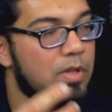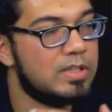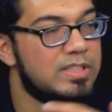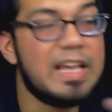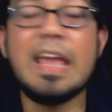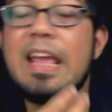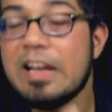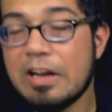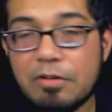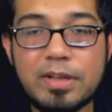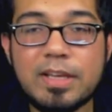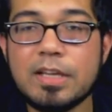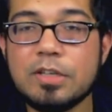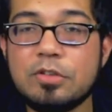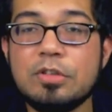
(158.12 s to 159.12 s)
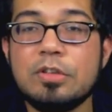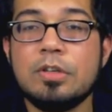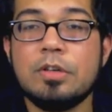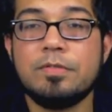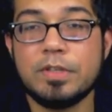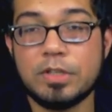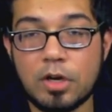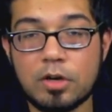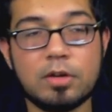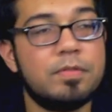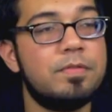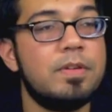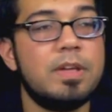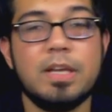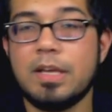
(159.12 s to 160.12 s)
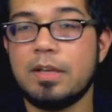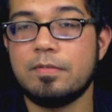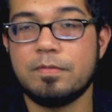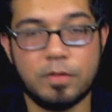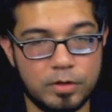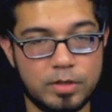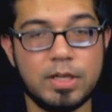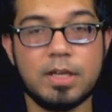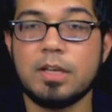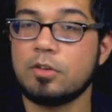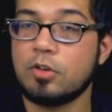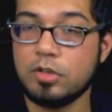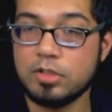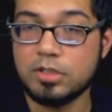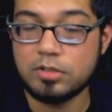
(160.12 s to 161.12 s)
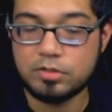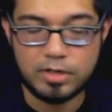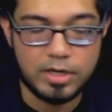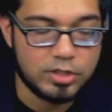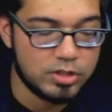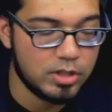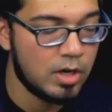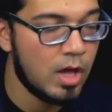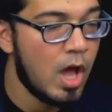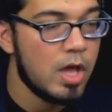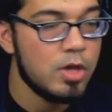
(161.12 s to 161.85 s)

tailoring it to videography and vlogging and content creation.